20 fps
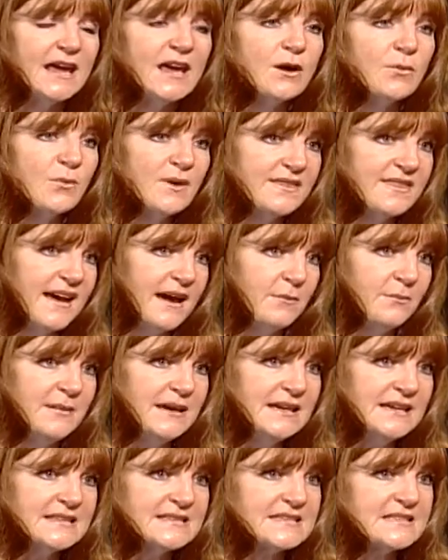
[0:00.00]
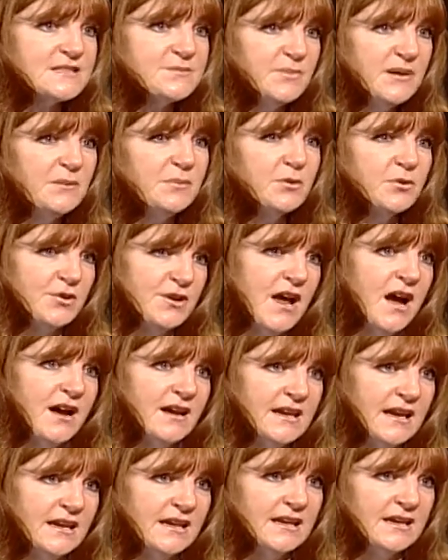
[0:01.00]
And what that means is people are
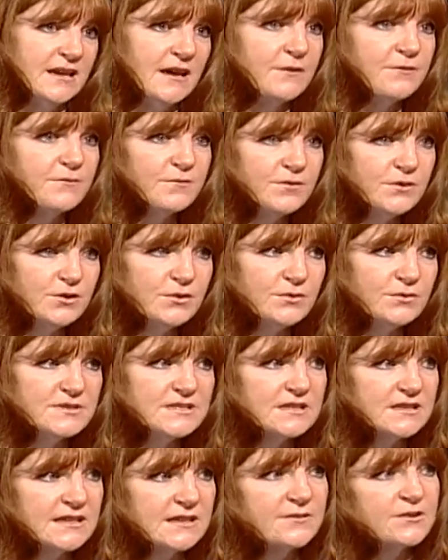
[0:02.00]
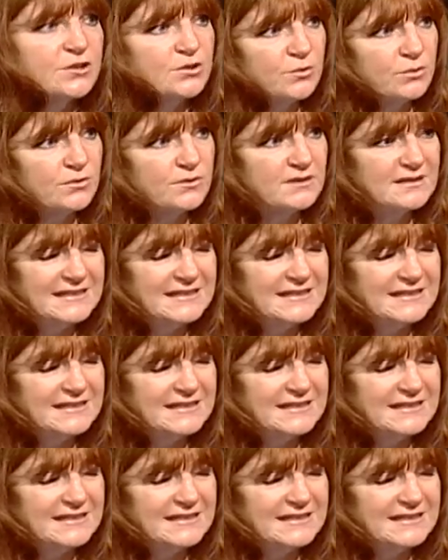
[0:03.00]
not getting enough food to a no